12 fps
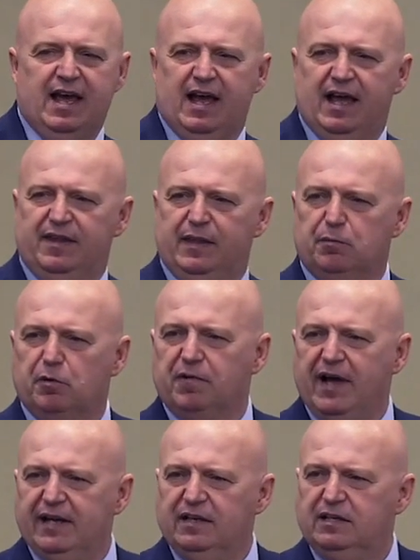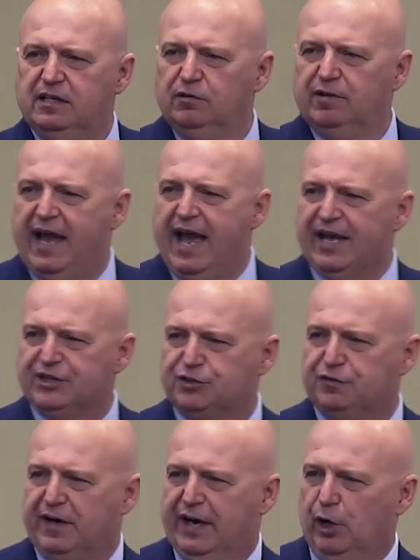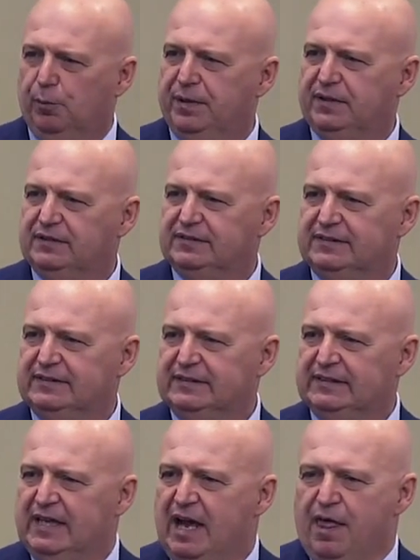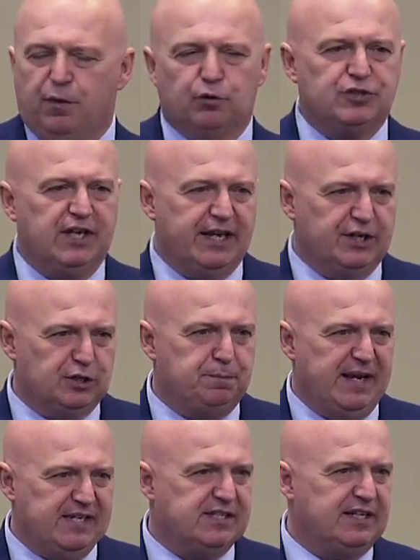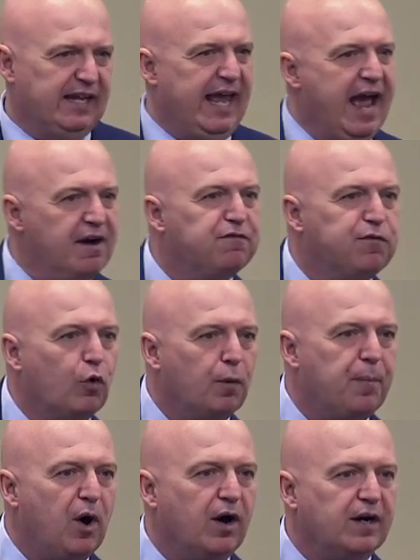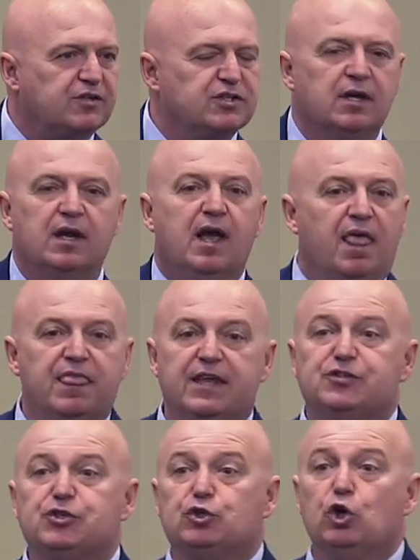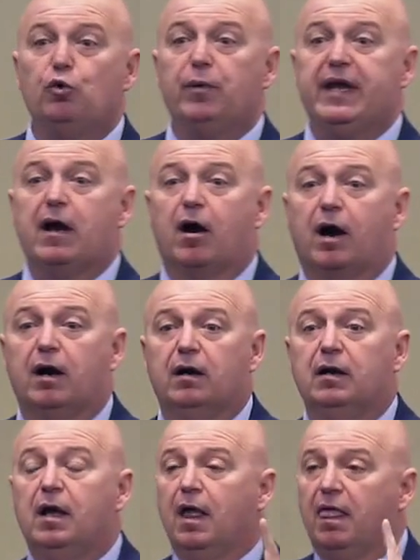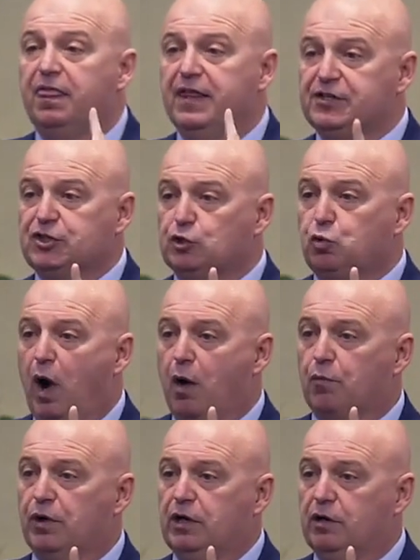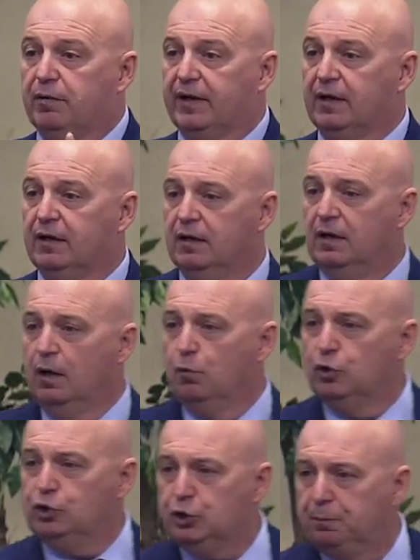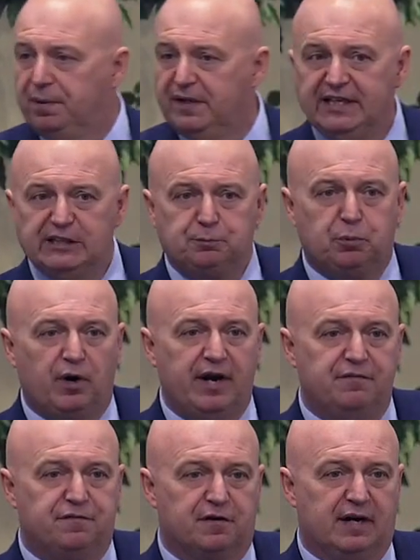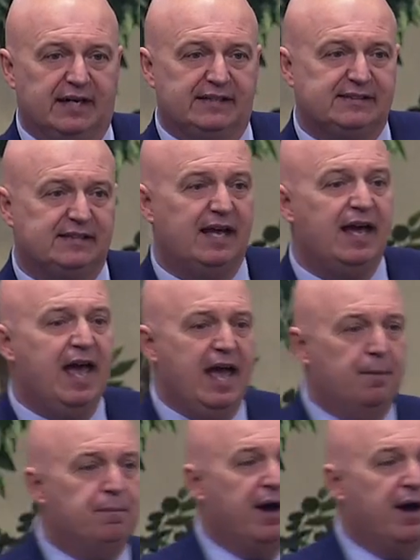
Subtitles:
and they were writing to you to ask for help. Those letters basically have four parts. This is who we are. This is what we're doing. Would you please pray for us? And